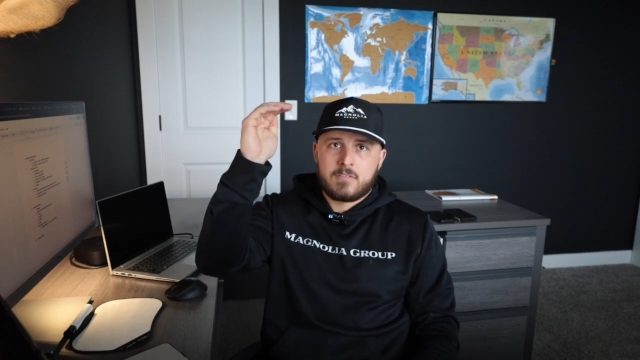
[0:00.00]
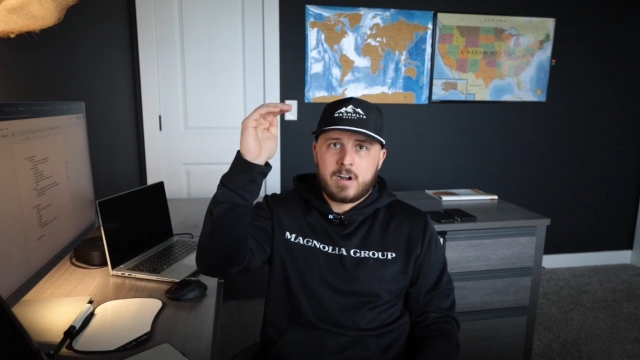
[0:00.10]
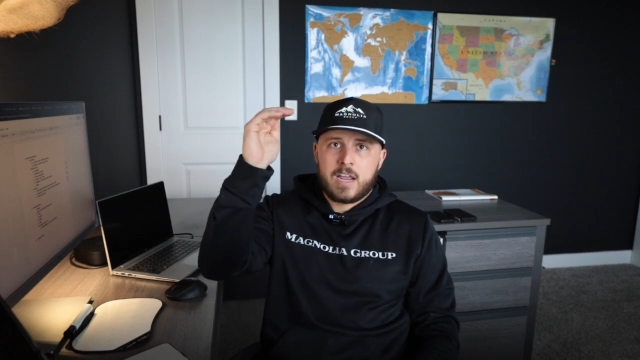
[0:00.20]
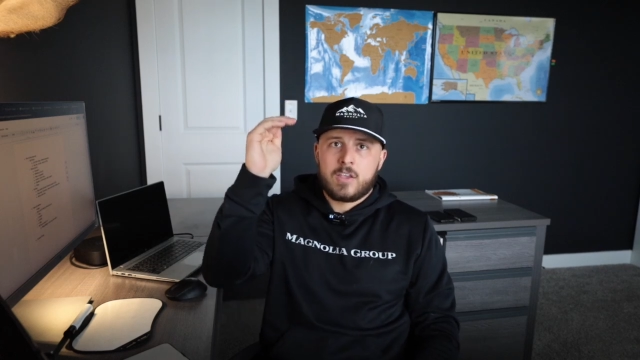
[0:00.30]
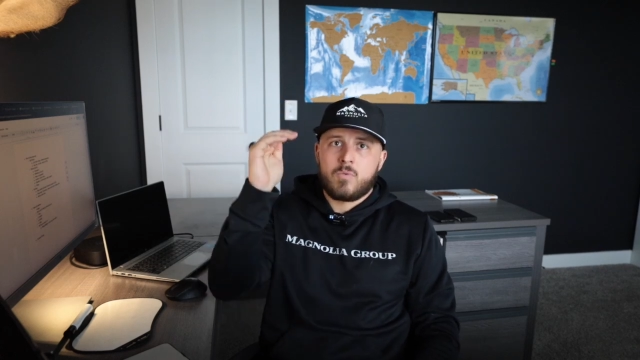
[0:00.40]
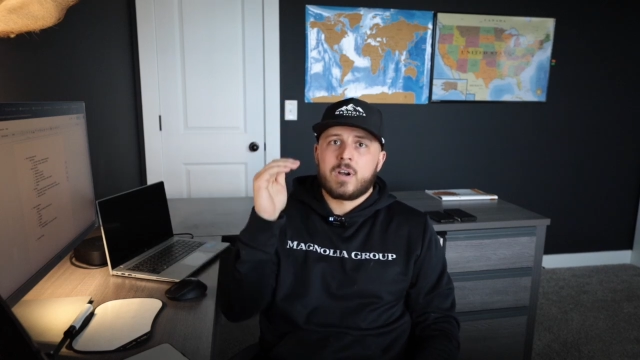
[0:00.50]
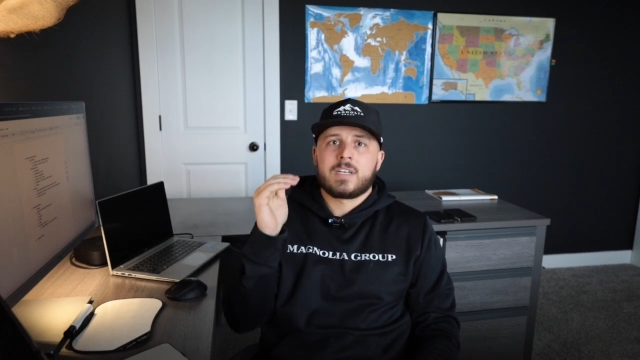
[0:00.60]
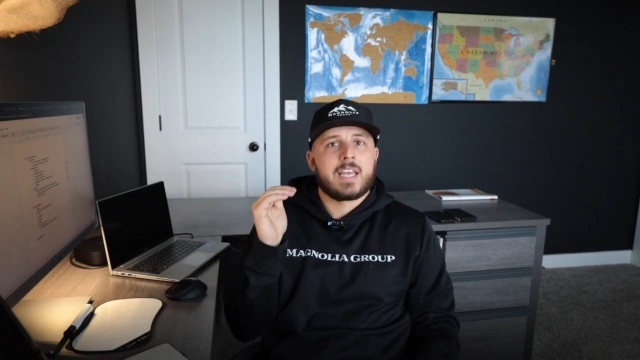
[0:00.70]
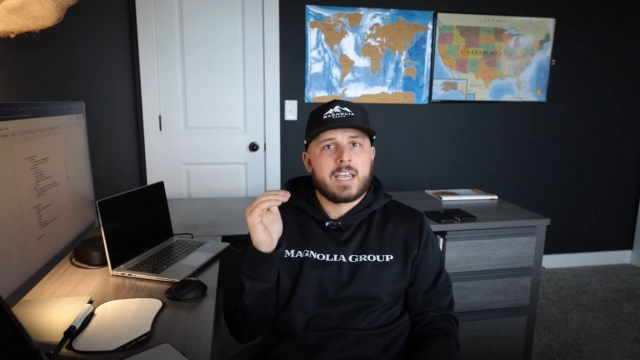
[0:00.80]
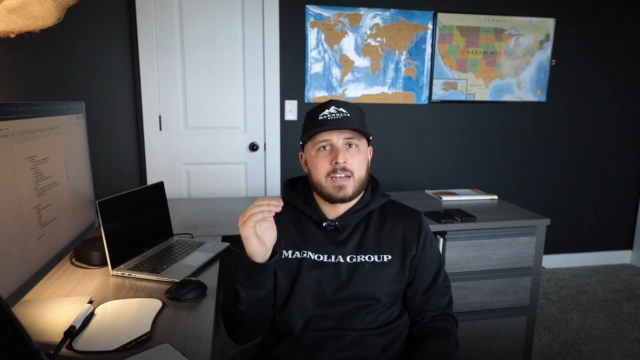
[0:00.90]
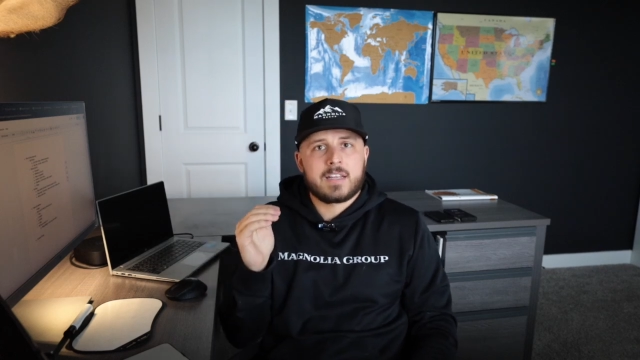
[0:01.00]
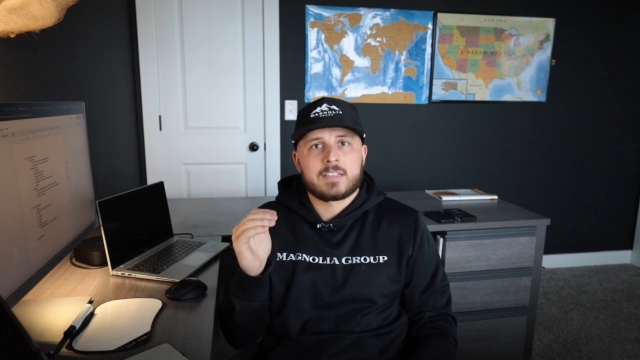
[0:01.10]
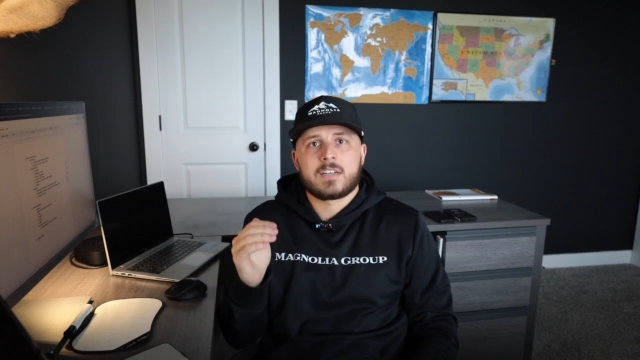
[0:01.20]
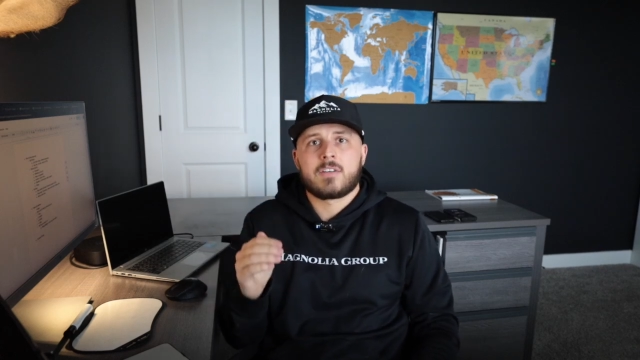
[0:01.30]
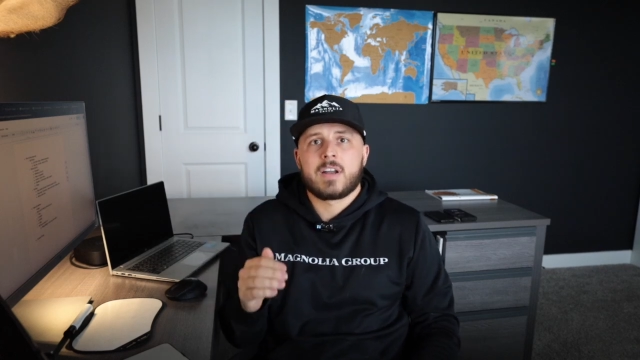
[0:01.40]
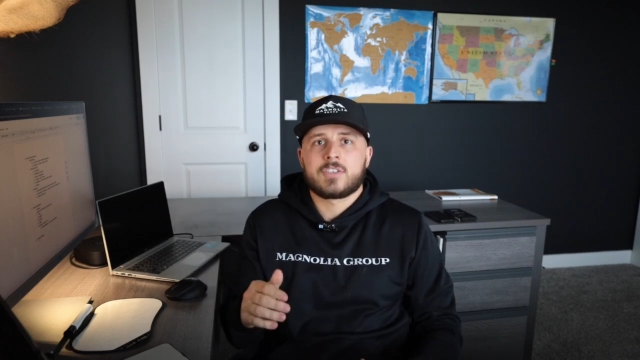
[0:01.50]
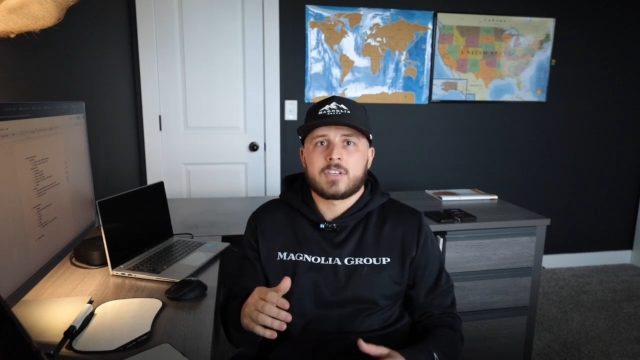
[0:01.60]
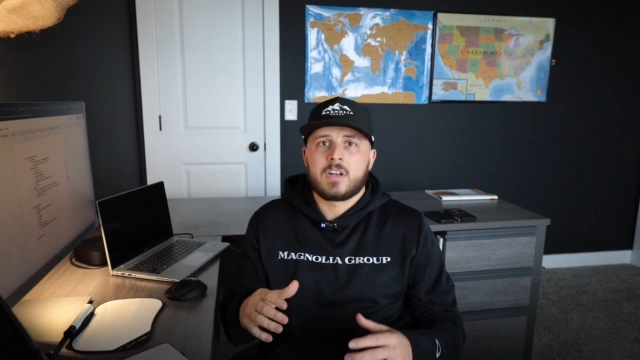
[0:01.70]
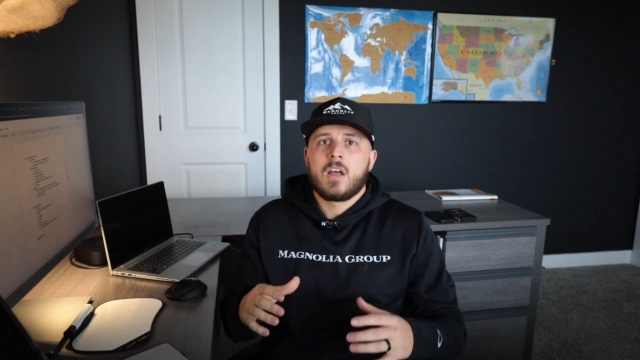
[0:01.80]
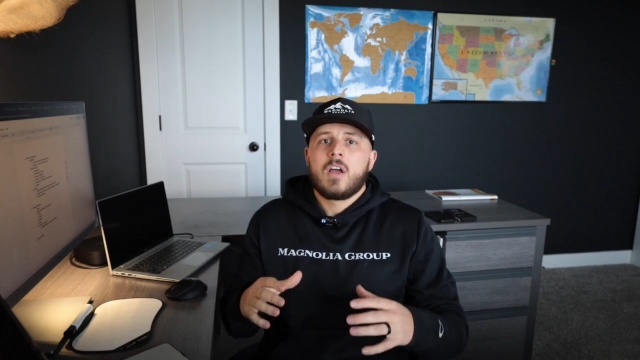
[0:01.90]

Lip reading: right? You want to take into consideration